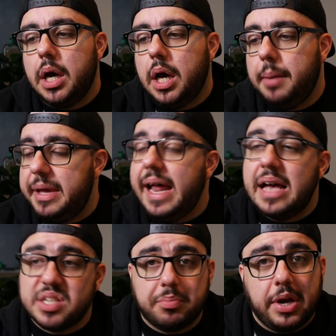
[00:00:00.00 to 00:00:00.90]
Um, it
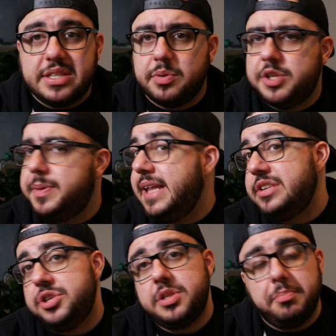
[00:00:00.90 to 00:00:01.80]
has a bright switch, but
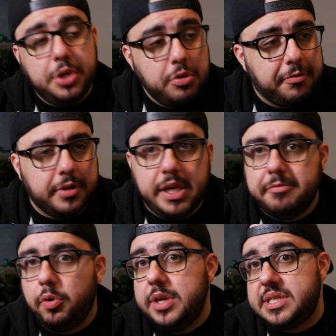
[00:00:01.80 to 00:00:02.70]
that's just a beautifully
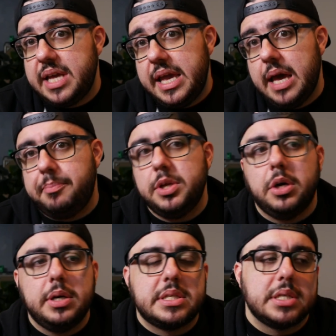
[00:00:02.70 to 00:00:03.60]
voiced amp. You
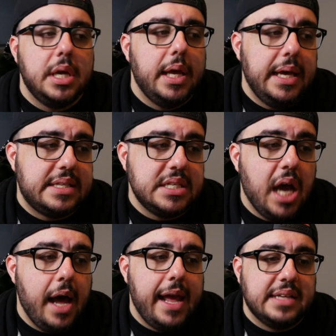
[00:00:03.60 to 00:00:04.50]
know, it's, it's
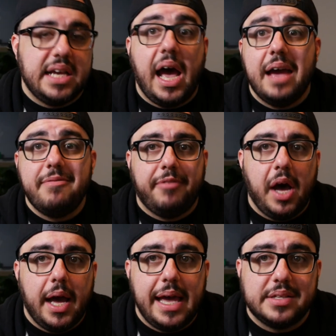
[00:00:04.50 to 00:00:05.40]
not as
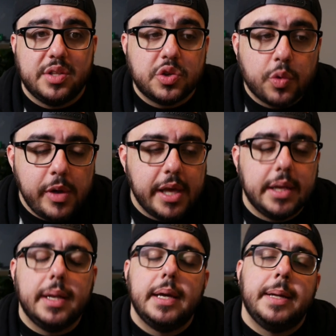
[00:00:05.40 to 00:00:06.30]
hi-fi as the
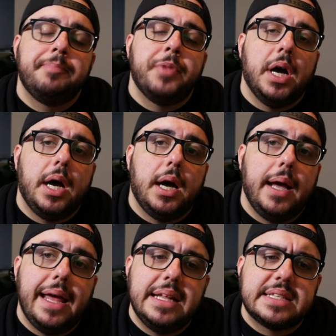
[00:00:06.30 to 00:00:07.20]
twin.
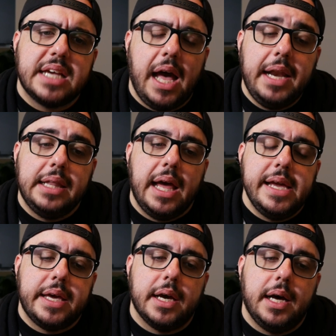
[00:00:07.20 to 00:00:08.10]
Uh, and it's kind of
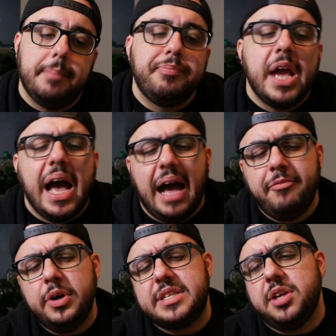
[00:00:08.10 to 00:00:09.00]
like, um,
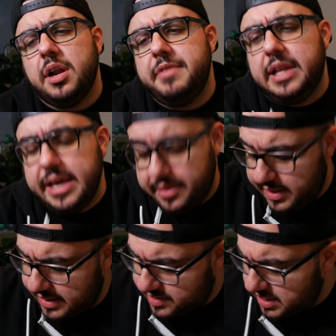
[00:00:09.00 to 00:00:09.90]
I've always thought of it like
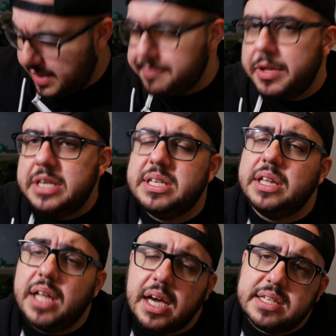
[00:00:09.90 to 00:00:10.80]
this.
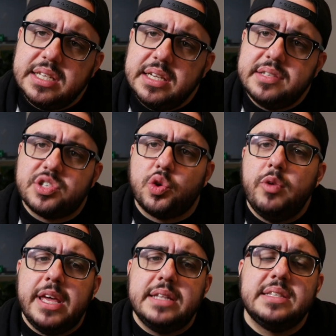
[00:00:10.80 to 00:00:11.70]
Deluxes,
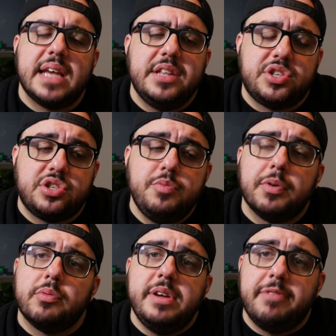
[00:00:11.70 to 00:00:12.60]
twins, and
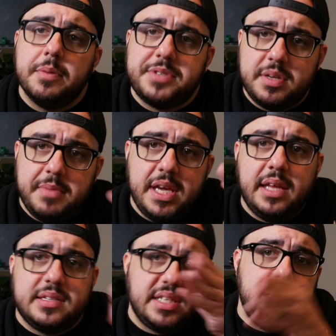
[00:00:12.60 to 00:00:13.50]
super reverbs to
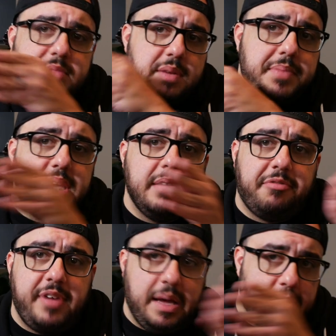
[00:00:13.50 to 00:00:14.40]
me seem to be in a
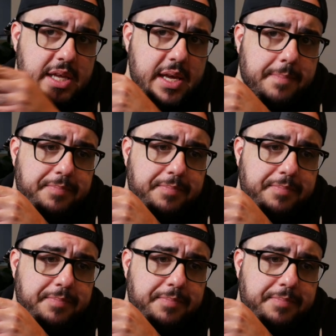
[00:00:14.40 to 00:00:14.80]
family.